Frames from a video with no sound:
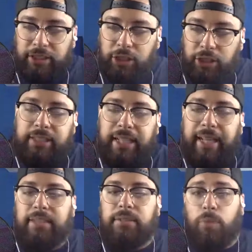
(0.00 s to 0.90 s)
don't
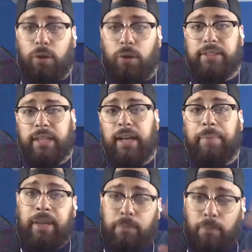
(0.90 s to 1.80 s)
say it's morphin'
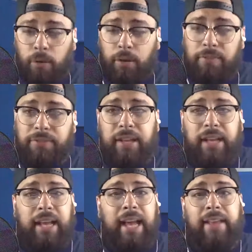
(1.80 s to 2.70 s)
time and morph,
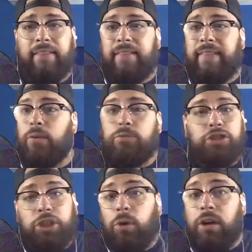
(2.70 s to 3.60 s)
and they don't
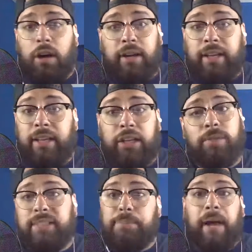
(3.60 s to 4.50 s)
joke on it. You know,
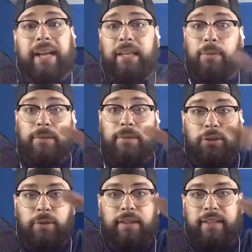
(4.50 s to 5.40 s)
when Spidey was
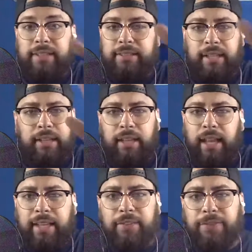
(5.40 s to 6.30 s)
doing this in
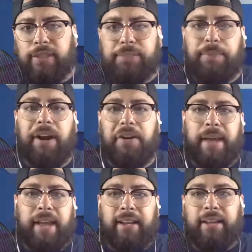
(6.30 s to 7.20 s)
like the first
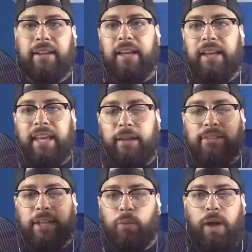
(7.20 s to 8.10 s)
Spider-Man, and he
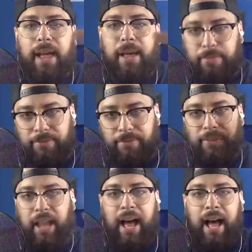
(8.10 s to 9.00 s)
was like, web,
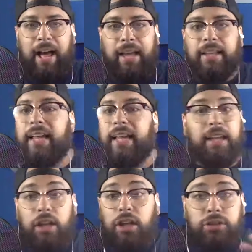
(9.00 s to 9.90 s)
fly, like
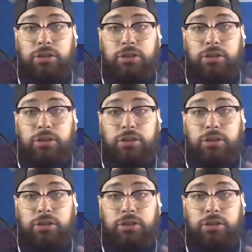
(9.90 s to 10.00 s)
do